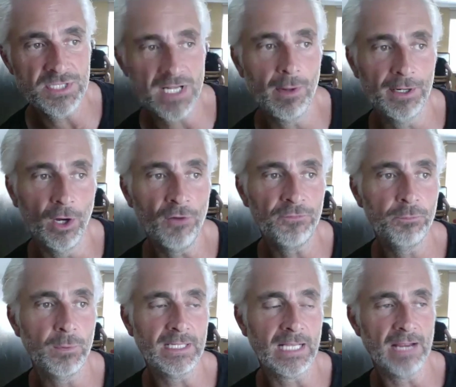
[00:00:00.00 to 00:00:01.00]
that one off.
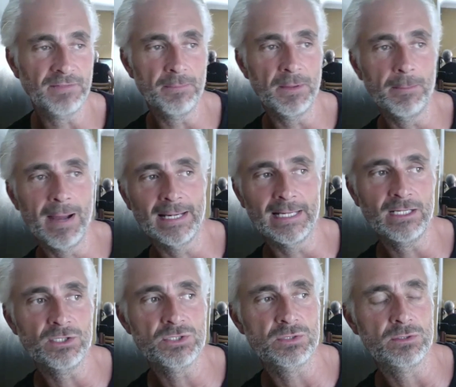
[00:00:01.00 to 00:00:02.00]
We gave them the money
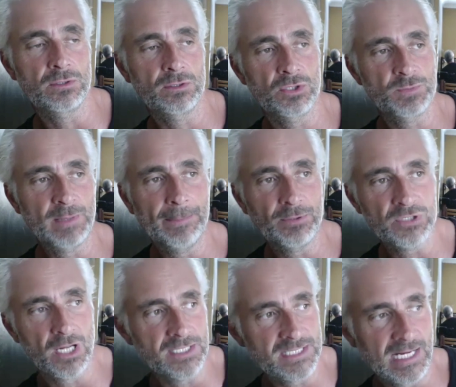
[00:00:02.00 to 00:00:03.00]
because because people
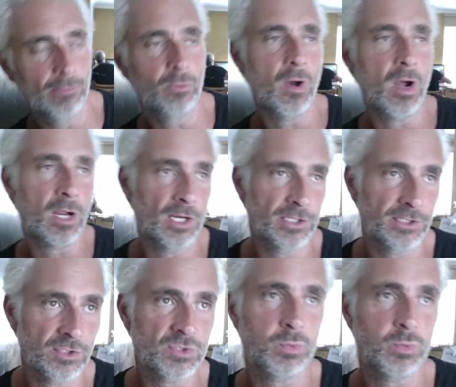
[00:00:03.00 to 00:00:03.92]
started saying, why can't you do this?